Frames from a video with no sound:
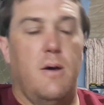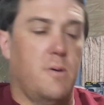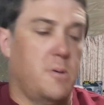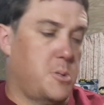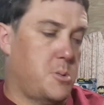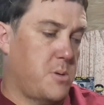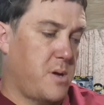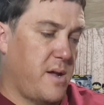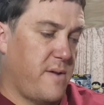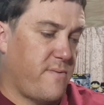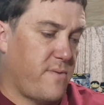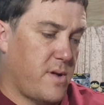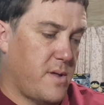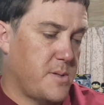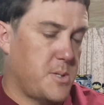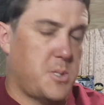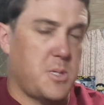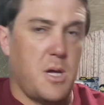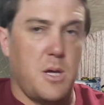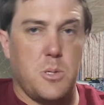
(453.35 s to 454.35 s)
which will have like
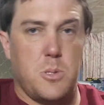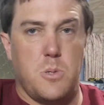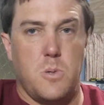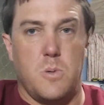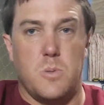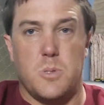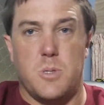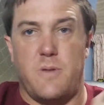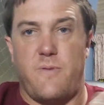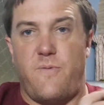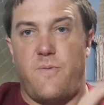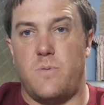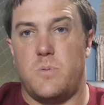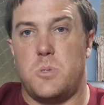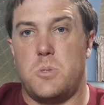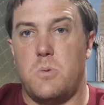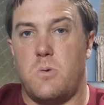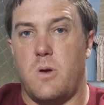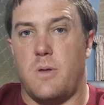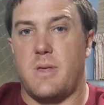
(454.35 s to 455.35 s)
the statues, and if we've
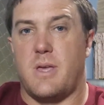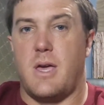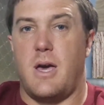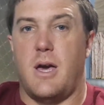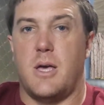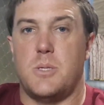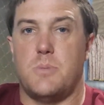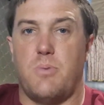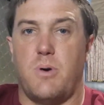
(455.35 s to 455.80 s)
still got the cards